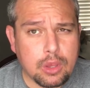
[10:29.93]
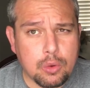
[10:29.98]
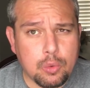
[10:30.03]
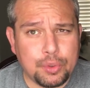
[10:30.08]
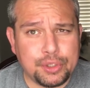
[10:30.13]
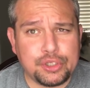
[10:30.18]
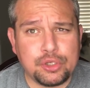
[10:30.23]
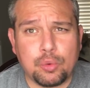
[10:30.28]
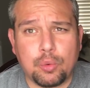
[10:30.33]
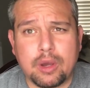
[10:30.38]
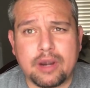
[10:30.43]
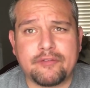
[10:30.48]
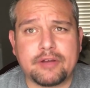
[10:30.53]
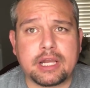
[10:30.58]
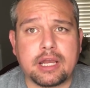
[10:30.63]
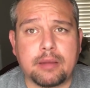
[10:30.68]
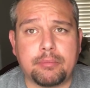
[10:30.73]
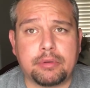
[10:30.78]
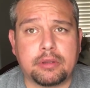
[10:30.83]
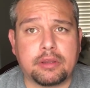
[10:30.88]
we do one of a
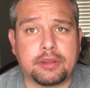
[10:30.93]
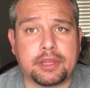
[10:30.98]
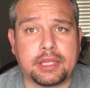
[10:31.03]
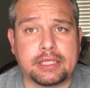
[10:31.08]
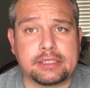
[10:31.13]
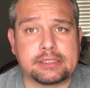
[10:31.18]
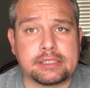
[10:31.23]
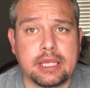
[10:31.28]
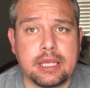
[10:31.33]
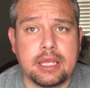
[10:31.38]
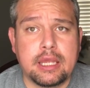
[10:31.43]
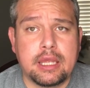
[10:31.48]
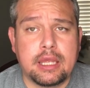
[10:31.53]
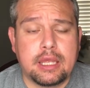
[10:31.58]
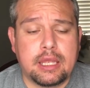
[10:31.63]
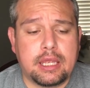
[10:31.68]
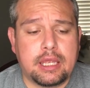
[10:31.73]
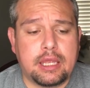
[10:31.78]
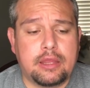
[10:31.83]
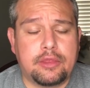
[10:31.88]
couple of things
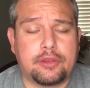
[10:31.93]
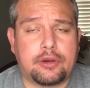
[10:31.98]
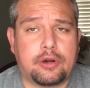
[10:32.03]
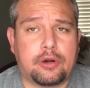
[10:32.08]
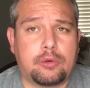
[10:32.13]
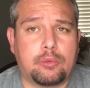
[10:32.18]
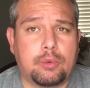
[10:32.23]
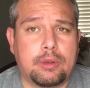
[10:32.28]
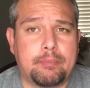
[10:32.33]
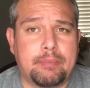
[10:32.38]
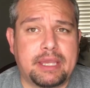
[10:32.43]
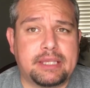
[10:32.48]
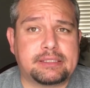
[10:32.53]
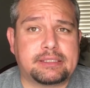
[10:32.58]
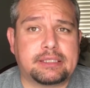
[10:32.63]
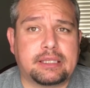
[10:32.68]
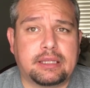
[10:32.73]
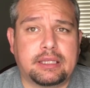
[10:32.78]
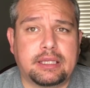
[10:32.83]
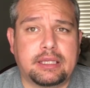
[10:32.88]
either we
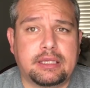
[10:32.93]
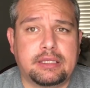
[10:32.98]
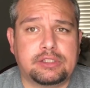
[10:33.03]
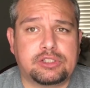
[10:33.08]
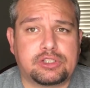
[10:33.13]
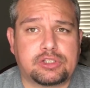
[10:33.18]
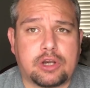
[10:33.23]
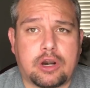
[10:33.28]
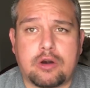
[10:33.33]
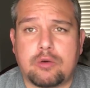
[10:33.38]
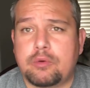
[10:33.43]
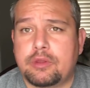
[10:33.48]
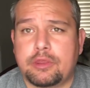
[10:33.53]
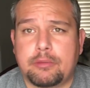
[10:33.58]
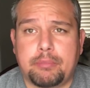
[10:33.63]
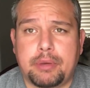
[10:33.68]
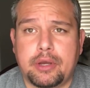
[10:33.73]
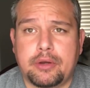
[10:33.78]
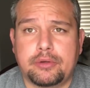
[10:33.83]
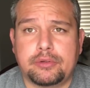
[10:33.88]
basically start with a
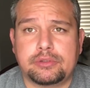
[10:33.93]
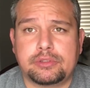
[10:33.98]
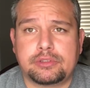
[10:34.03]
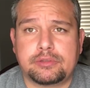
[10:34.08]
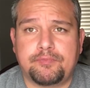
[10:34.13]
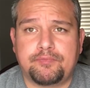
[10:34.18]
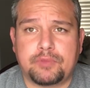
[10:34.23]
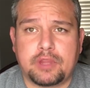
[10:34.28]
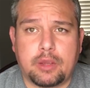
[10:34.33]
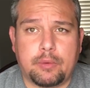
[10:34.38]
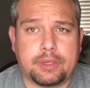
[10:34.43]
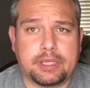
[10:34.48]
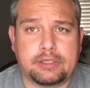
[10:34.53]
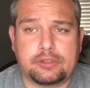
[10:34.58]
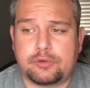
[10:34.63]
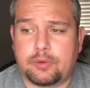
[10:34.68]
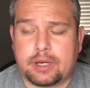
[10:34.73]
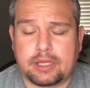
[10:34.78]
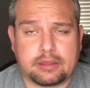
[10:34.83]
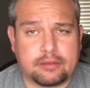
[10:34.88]
pose and we
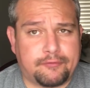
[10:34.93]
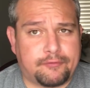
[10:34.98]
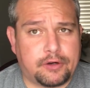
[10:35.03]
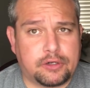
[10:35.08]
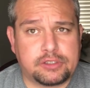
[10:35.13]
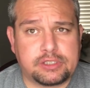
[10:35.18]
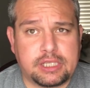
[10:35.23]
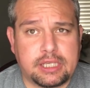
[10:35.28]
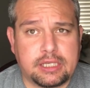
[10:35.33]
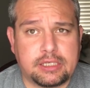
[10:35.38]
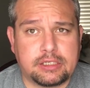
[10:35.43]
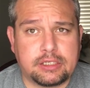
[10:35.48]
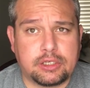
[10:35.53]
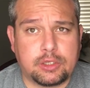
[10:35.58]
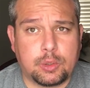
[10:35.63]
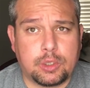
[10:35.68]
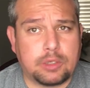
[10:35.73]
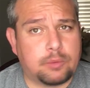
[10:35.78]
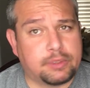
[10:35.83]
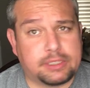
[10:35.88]
direct the first kid to
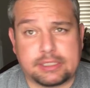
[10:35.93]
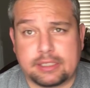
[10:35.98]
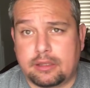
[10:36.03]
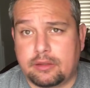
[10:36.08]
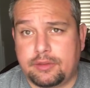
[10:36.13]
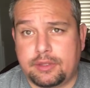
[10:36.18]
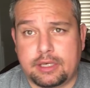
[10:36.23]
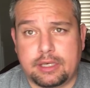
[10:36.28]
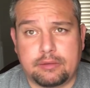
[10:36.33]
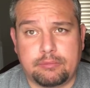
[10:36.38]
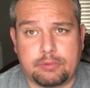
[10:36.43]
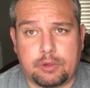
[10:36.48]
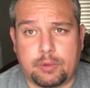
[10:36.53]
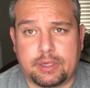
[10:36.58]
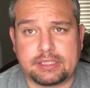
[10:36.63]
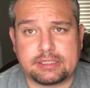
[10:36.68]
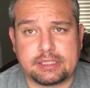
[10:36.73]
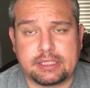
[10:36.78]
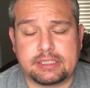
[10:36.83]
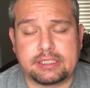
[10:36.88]
do it and we tell the, the
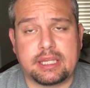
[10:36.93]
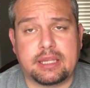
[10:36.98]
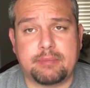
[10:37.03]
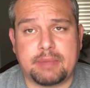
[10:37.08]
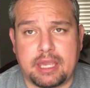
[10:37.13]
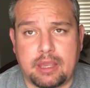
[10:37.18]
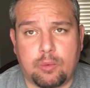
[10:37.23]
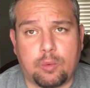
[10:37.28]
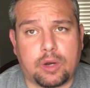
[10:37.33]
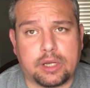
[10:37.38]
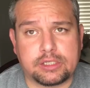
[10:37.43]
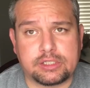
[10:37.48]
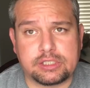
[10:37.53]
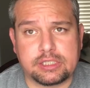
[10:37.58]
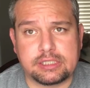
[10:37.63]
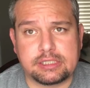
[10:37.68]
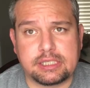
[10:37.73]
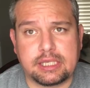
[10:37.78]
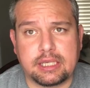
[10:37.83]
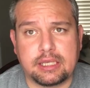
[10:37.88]
rest of the team, hey, watch
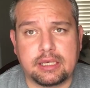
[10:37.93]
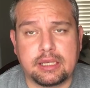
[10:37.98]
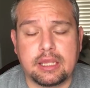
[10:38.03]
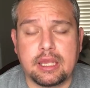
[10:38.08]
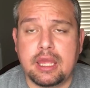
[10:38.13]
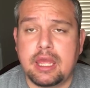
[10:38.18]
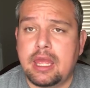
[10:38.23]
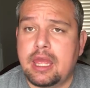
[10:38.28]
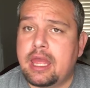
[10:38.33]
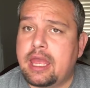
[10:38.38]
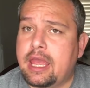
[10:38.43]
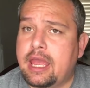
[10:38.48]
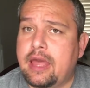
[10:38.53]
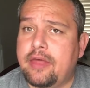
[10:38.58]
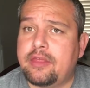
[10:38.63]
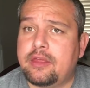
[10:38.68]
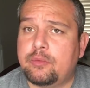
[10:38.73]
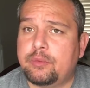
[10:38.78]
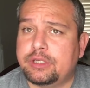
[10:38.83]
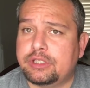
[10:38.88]
this kid.
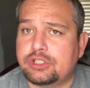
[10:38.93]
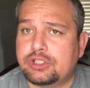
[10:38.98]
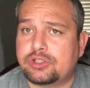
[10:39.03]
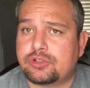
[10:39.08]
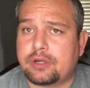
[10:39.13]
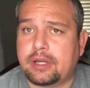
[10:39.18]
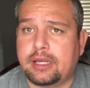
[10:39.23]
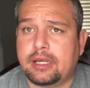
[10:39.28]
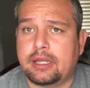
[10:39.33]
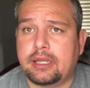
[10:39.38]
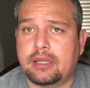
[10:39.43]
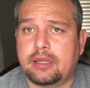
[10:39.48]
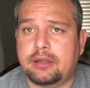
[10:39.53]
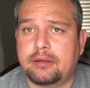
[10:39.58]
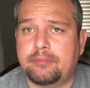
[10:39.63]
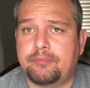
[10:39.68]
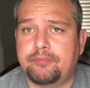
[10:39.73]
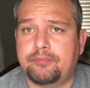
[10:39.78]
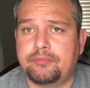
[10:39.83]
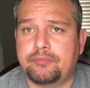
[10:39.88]
And then we just try
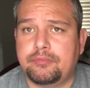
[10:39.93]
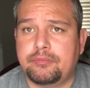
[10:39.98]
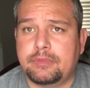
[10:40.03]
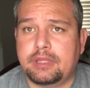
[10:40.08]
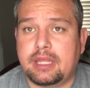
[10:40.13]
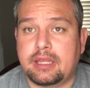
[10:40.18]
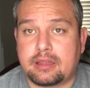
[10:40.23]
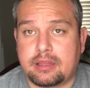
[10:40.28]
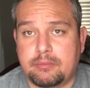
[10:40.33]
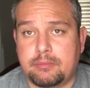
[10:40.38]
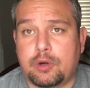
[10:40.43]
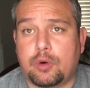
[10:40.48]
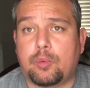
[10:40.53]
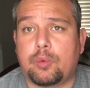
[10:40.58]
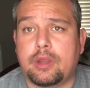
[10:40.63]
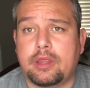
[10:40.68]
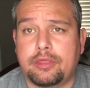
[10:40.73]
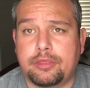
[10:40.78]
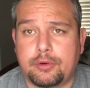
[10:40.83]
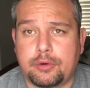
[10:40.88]
to get them to
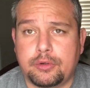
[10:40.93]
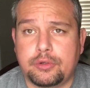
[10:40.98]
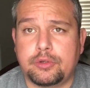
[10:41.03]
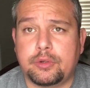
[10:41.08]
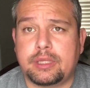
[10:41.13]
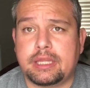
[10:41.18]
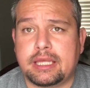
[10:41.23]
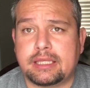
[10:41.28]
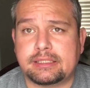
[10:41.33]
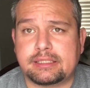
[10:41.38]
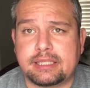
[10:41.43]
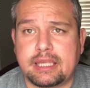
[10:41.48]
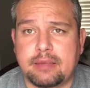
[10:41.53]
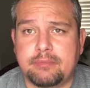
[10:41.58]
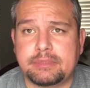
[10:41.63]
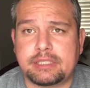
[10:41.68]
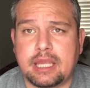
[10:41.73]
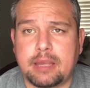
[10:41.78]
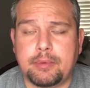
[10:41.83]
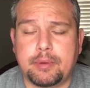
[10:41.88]
run through doing that
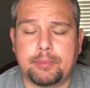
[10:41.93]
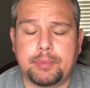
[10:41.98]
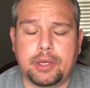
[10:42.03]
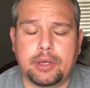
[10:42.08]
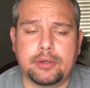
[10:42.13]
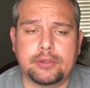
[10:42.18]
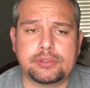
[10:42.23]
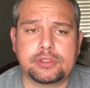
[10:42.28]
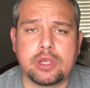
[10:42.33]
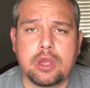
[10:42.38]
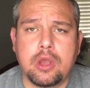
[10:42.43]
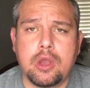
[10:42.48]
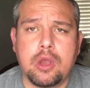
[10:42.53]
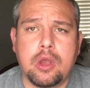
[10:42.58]
same type of pose.